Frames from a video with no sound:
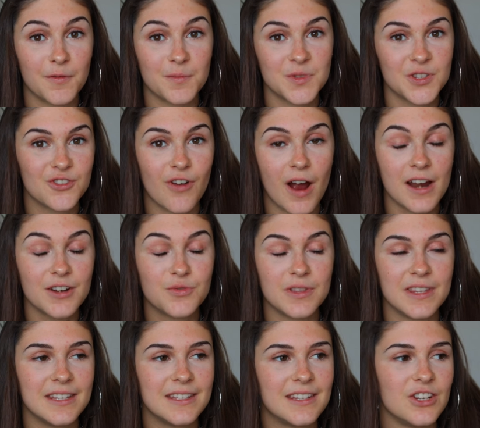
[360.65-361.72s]
from scratch with
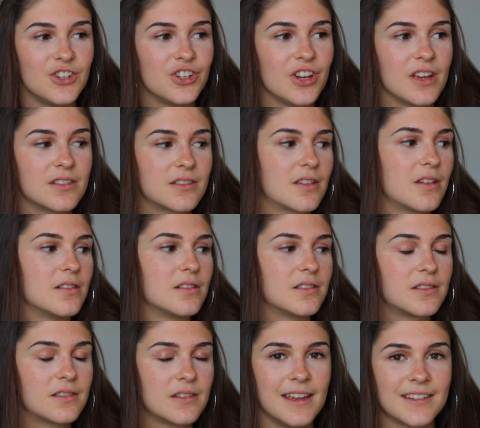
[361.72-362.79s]
these t-shirts
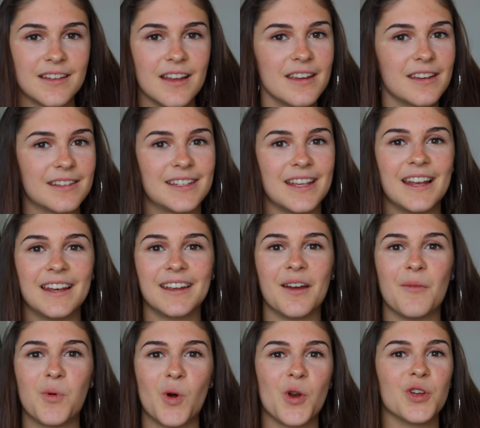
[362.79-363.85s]
because it's like selling
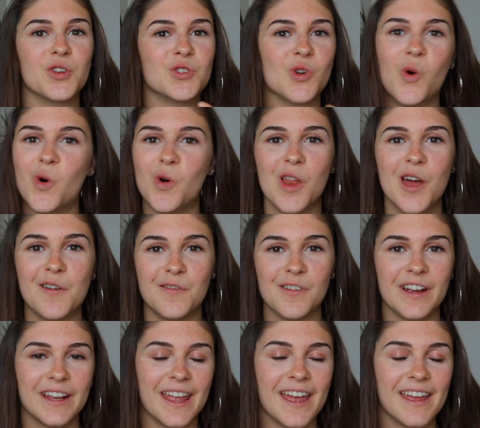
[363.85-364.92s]
a product all over
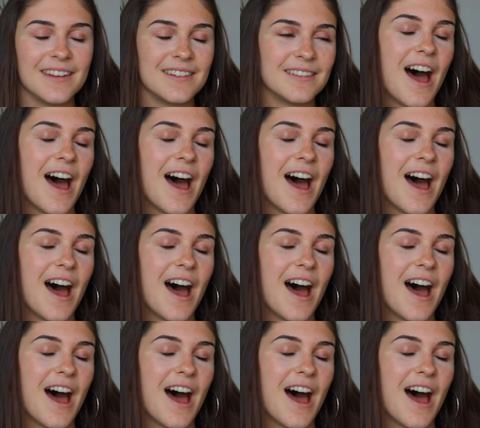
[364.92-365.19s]
again.